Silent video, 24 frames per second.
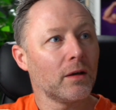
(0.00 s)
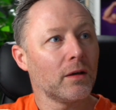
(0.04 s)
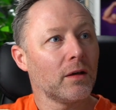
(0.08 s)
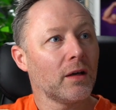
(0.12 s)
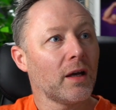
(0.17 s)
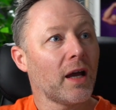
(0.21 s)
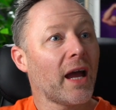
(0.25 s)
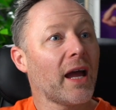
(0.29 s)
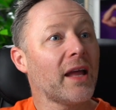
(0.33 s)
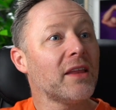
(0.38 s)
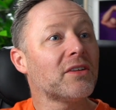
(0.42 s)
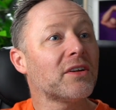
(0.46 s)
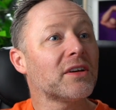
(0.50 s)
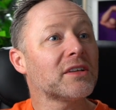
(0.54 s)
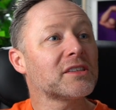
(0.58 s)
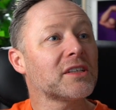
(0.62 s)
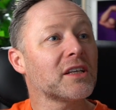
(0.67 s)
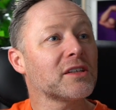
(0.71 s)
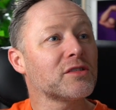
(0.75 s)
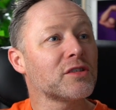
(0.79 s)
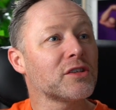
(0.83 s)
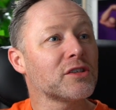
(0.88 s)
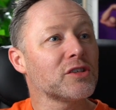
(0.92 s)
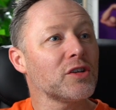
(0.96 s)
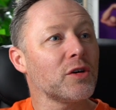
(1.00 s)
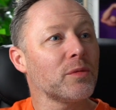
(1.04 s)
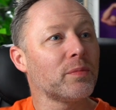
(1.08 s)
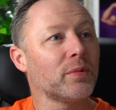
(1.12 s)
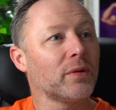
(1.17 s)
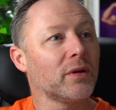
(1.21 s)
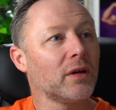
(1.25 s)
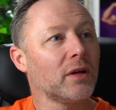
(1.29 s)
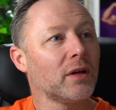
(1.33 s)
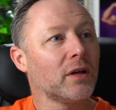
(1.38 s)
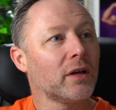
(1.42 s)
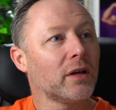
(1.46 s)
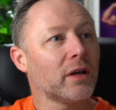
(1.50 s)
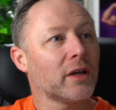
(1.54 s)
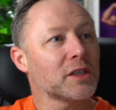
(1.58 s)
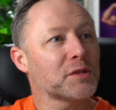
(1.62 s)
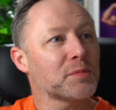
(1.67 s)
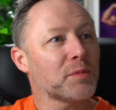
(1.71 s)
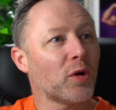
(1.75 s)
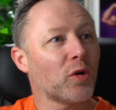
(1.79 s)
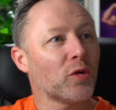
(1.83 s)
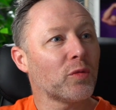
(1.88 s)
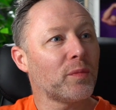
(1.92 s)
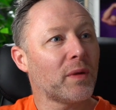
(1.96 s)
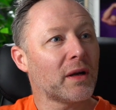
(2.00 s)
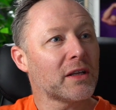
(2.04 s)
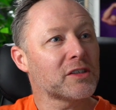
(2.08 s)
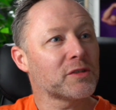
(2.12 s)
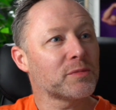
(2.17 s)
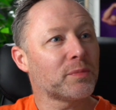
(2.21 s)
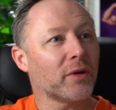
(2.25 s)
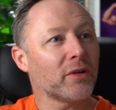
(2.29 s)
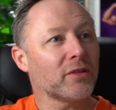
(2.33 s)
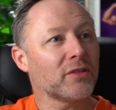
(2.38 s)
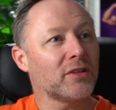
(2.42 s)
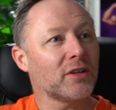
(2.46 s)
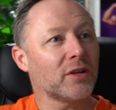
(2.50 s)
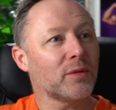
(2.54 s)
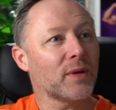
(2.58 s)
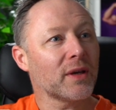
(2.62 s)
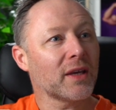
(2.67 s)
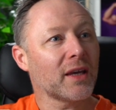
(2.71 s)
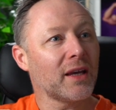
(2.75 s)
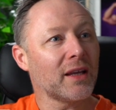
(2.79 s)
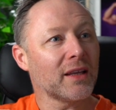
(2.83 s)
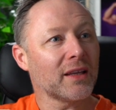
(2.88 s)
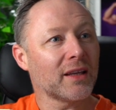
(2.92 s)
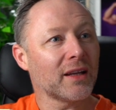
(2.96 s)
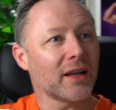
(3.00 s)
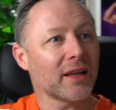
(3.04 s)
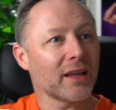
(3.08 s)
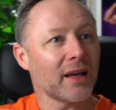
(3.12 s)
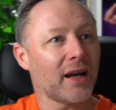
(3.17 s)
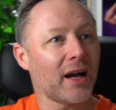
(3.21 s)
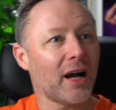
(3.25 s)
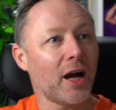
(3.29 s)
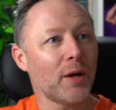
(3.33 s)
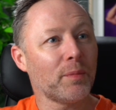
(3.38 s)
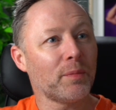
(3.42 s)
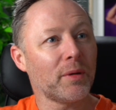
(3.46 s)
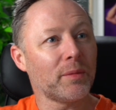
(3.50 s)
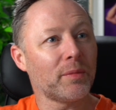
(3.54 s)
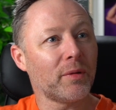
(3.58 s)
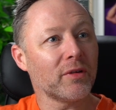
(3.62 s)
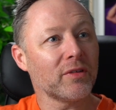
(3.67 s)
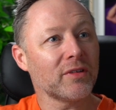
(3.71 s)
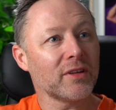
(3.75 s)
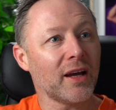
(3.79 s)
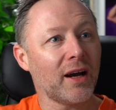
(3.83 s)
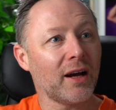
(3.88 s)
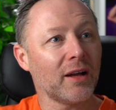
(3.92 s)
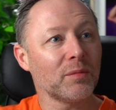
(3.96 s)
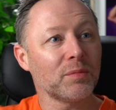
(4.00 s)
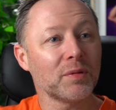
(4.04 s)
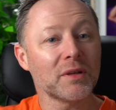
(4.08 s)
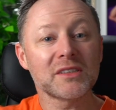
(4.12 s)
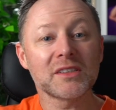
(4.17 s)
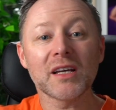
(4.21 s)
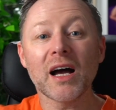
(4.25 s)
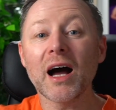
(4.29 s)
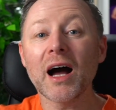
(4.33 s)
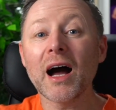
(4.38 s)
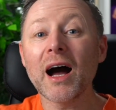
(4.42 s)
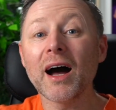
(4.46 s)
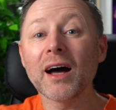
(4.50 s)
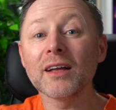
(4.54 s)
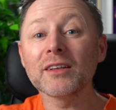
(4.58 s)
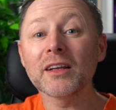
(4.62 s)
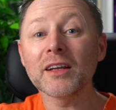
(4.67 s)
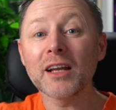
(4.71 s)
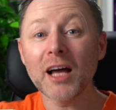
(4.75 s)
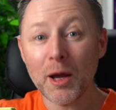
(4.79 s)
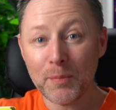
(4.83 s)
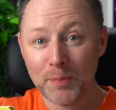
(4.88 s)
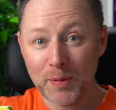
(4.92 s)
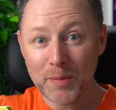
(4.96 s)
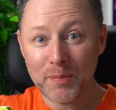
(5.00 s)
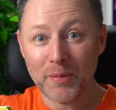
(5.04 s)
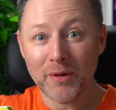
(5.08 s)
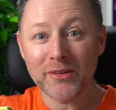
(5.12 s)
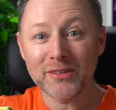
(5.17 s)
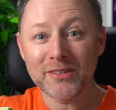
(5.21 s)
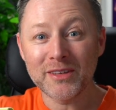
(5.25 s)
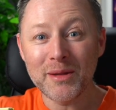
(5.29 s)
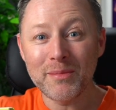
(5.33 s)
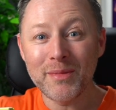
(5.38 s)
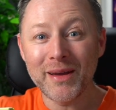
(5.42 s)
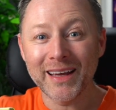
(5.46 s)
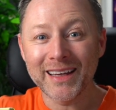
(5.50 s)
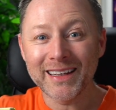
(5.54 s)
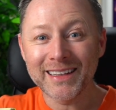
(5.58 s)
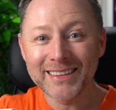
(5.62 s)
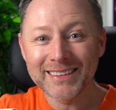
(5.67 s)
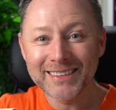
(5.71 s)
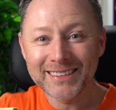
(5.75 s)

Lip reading: Hendrix, thanks for the sub. It's my old man's birthday at the weekend. Can I get a happy birthday, Alan, please? Alan, happy birthday, mate.